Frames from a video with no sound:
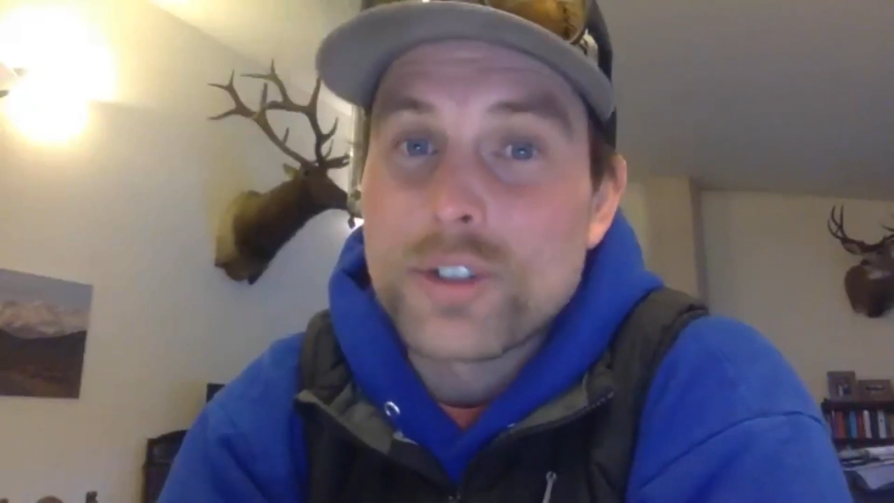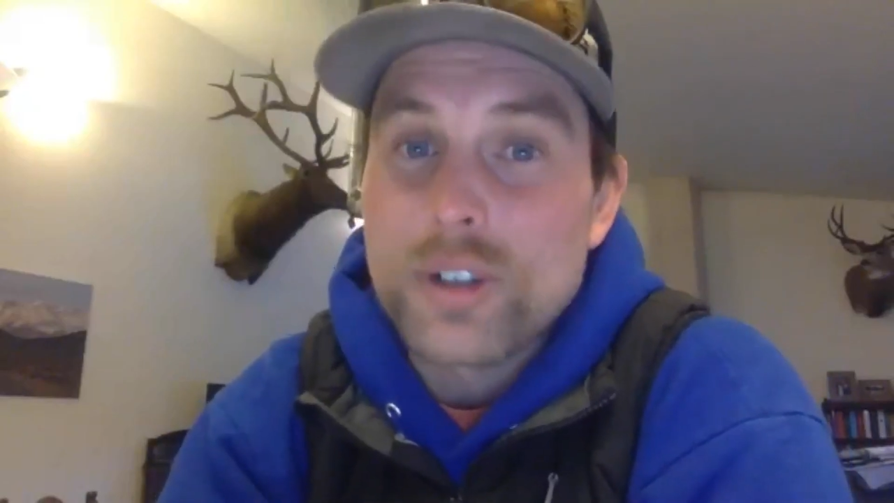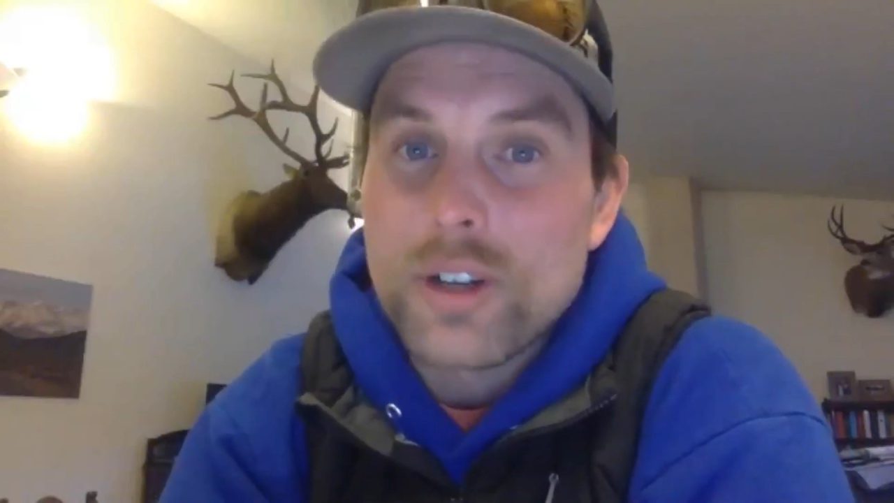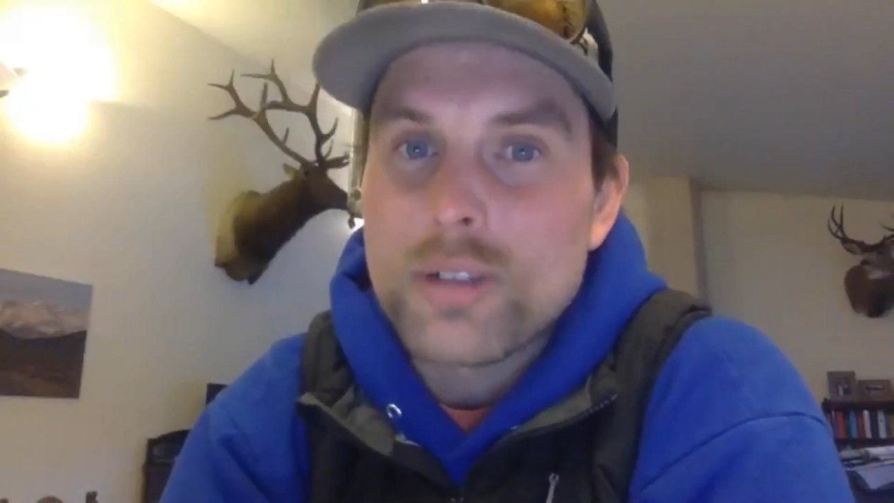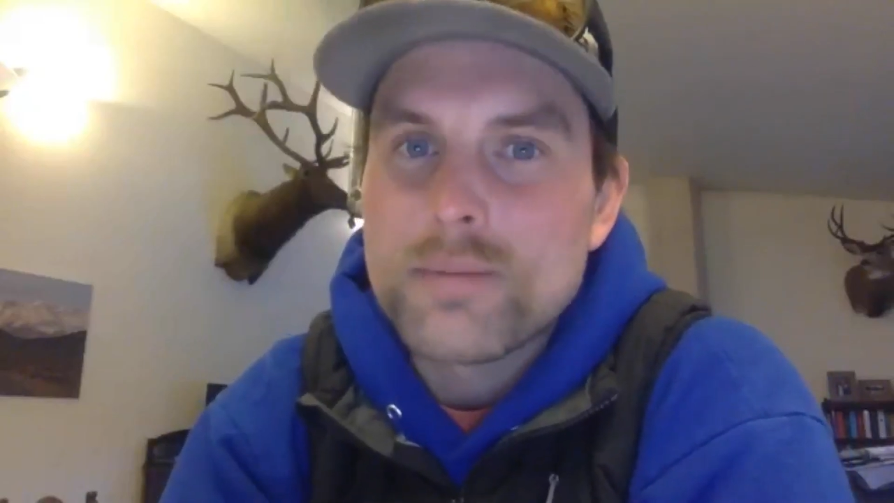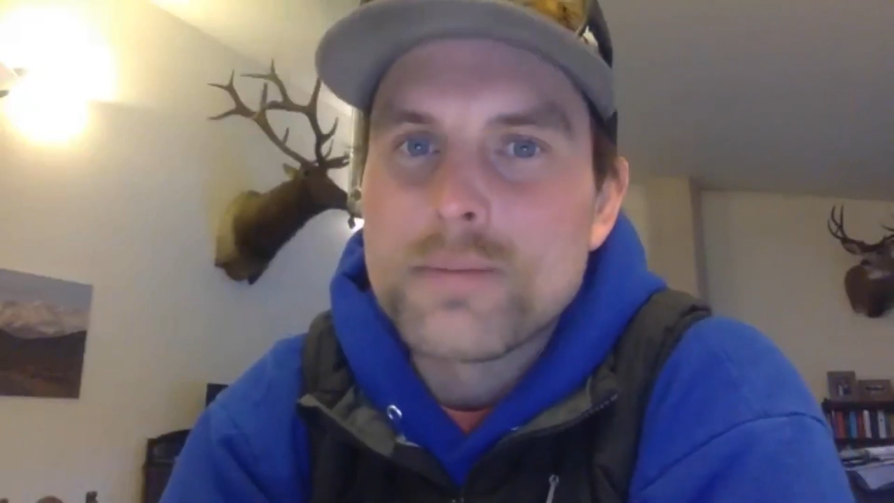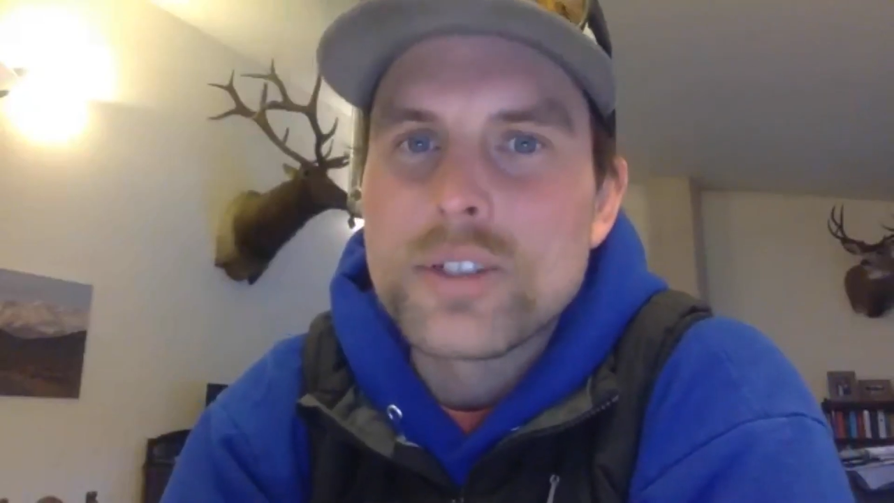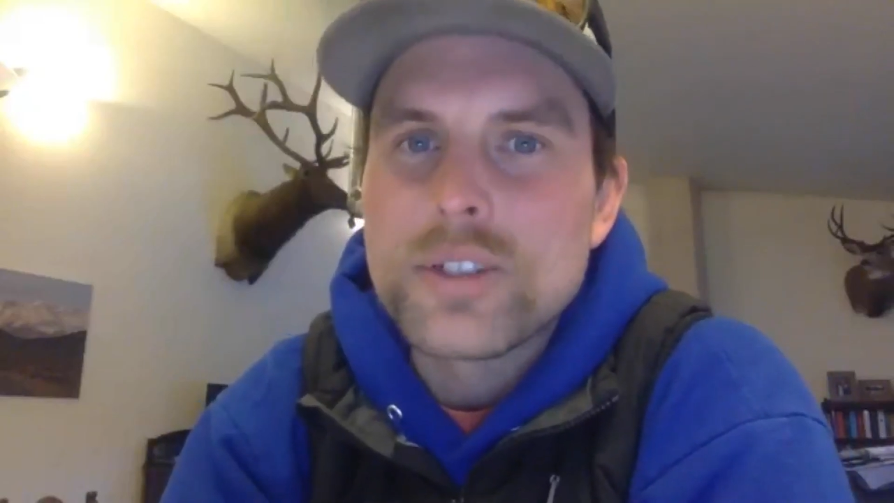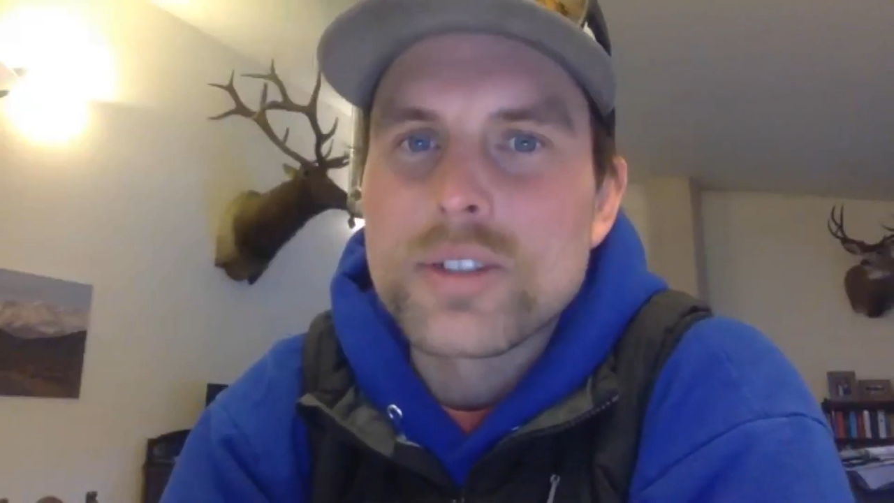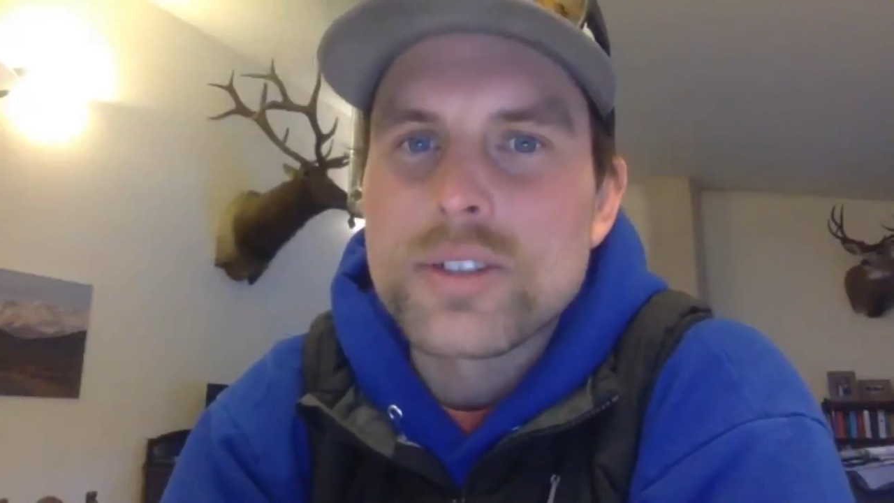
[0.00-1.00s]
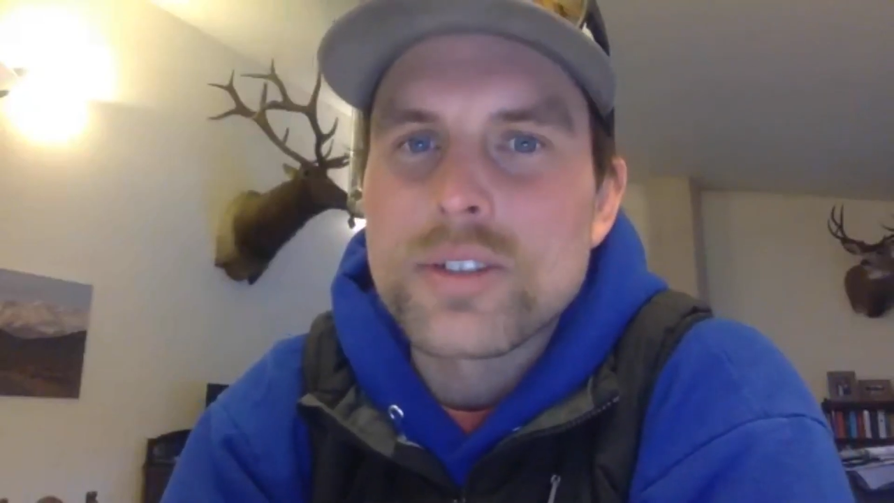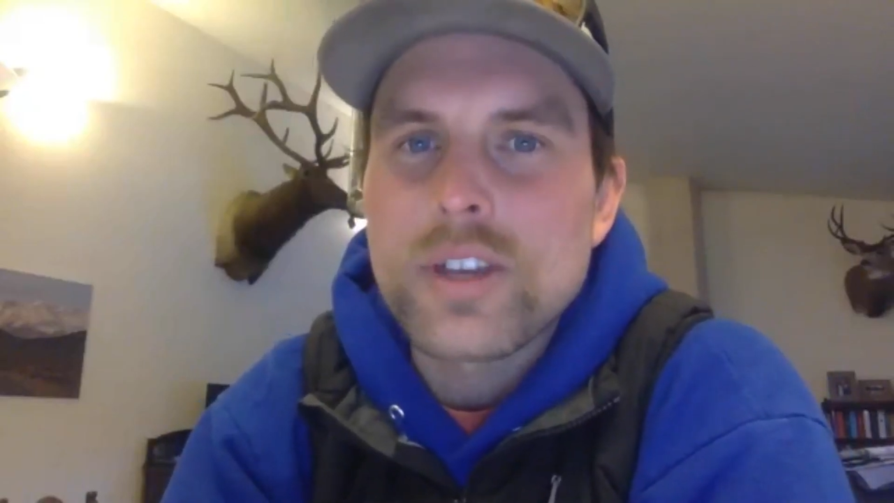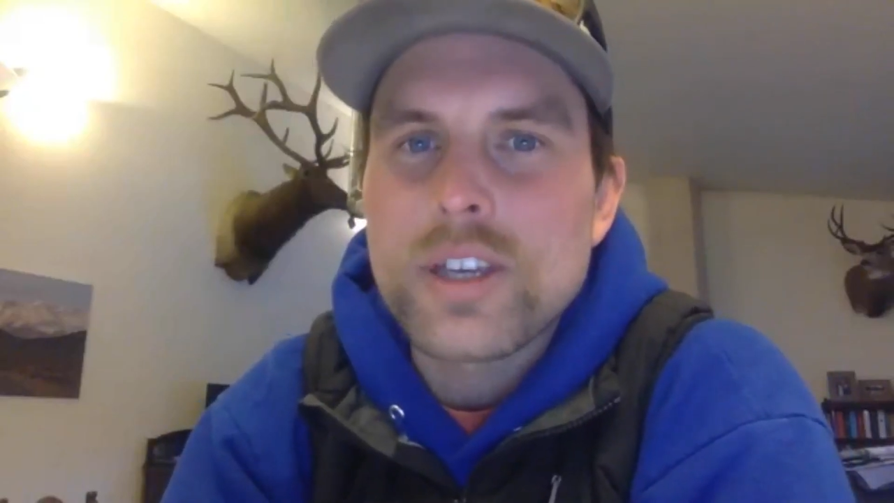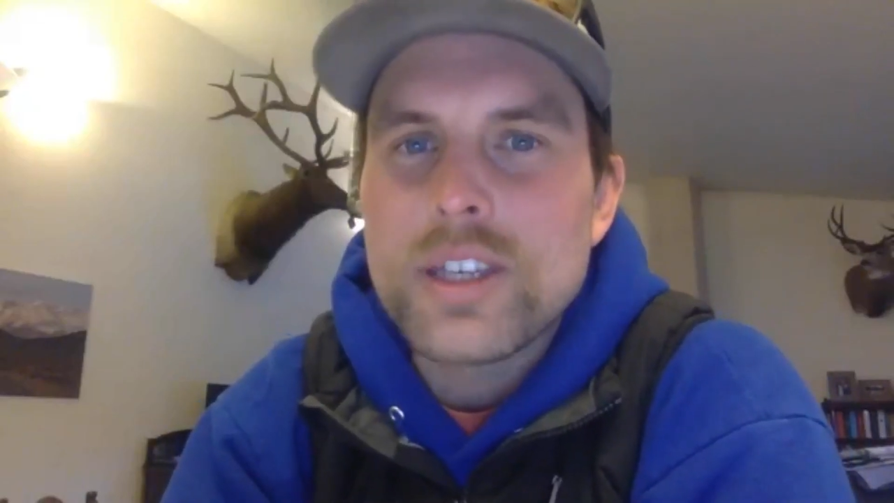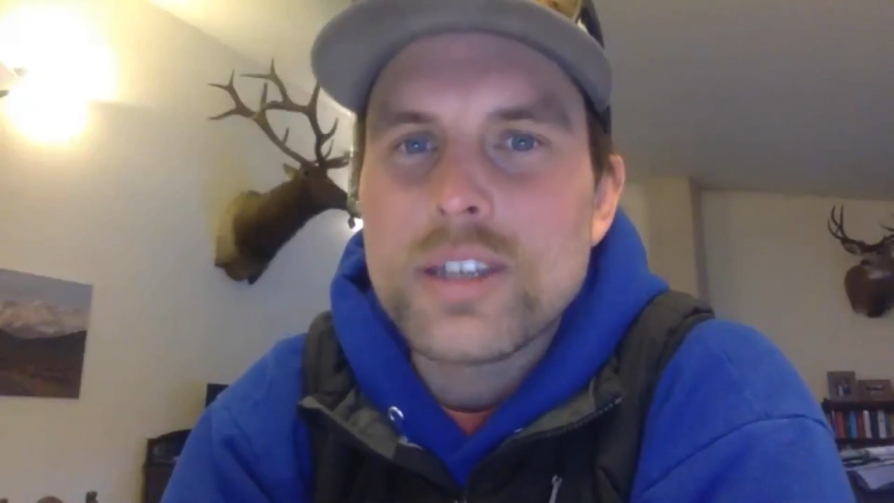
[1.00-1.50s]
sure, just because like